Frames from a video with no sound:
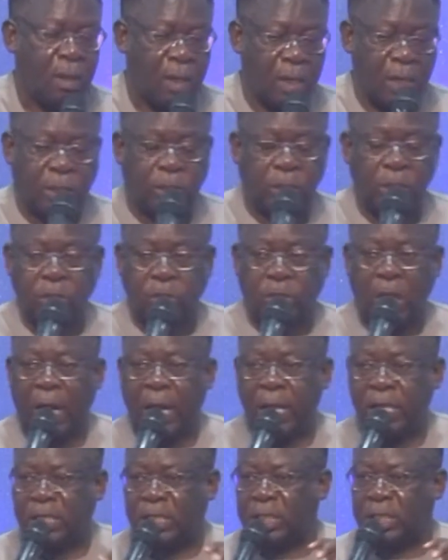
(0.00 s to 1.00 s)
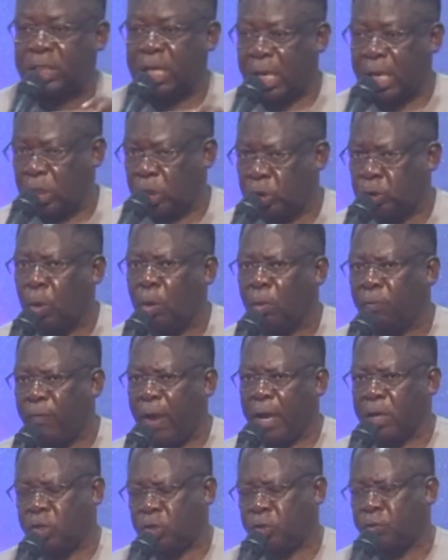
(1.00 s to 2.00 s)
It is an essential
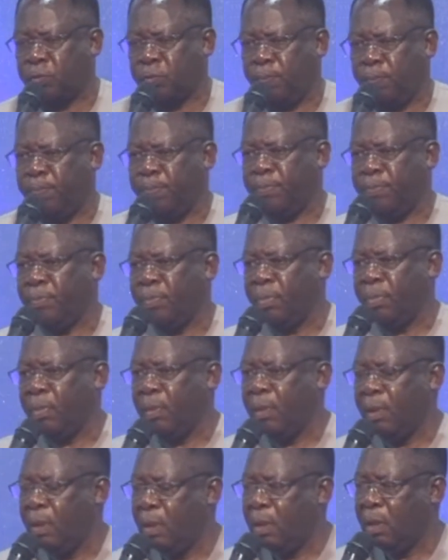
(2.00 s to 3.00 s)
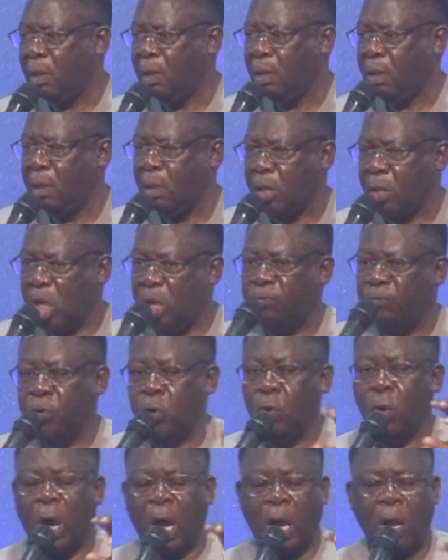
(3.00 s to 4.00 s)
virtue if
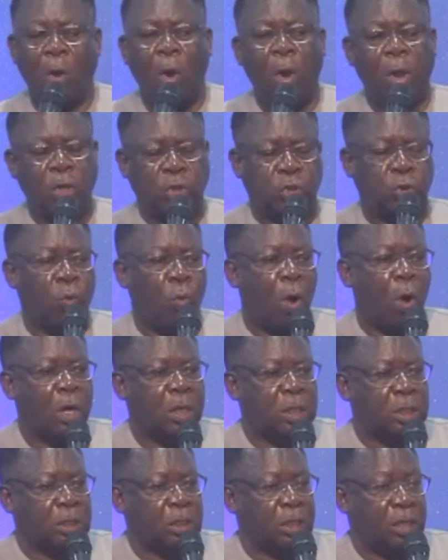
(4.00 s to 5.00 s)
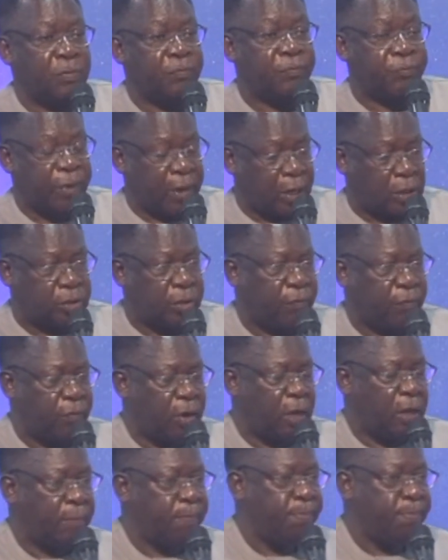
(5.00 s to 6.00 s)
you are going to walk
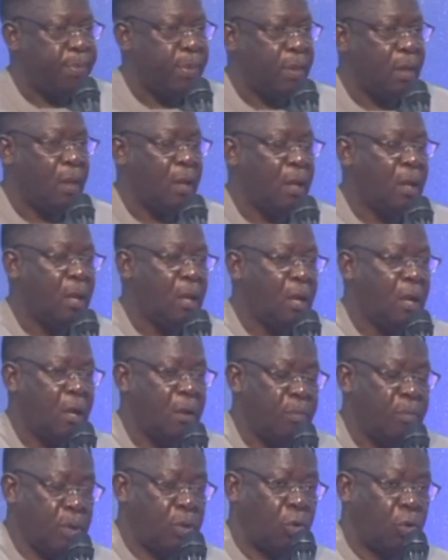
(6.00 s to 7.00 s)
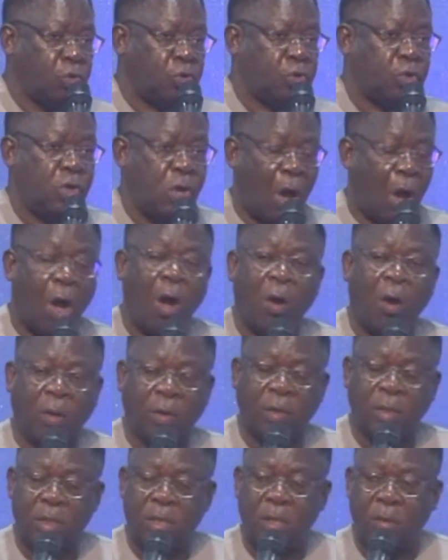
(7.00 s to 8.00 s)
effectively, because
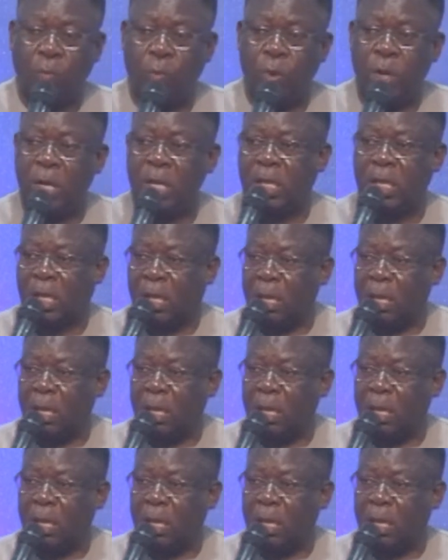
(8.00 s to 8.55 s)
God will